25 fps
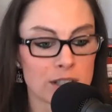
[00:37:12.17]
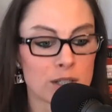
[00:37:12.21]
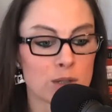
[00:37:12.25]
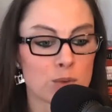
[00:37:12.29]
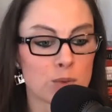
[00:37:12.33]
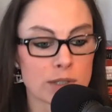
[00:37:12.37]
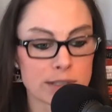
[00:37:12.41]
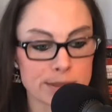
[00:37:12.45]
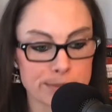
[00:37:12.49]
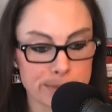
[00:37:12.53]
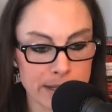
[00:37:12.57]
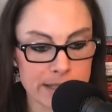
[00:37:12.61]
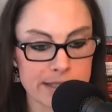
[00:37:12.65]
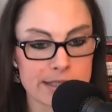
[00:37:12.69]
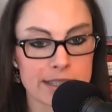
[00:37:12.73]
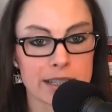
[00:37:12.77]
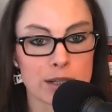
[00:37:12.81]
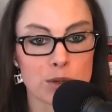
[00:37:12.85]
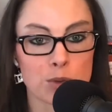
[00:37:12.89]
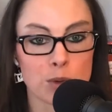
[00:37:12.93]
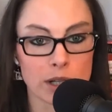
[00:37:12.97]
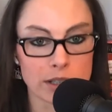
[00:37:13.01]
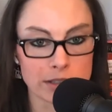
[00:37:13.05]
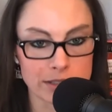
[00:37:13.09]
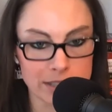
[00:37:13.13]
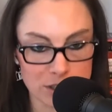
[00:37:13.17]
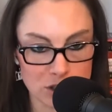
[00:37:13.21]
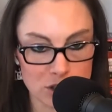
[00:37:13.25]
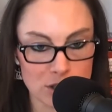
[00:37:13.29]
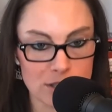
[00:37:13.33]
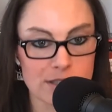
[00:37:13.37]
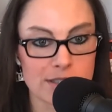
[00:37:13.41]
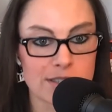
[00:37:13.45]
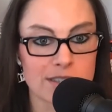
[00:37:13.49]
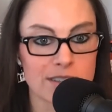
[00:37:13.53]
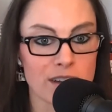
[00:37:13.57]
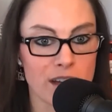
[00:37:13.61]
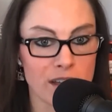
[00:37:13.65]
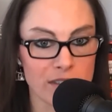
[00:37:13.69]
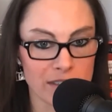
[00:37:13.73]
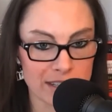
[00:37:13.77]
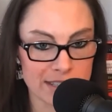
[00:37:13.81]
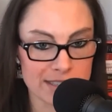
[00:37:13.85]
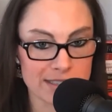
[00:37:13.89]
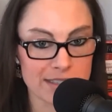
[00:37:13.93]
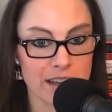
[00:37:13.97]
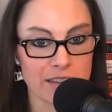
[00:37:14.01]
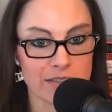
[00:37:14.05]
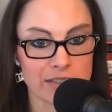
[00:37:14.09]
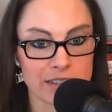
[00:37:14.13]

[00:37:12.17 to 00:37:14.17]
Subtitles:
well spacing and well additions and all this stuff.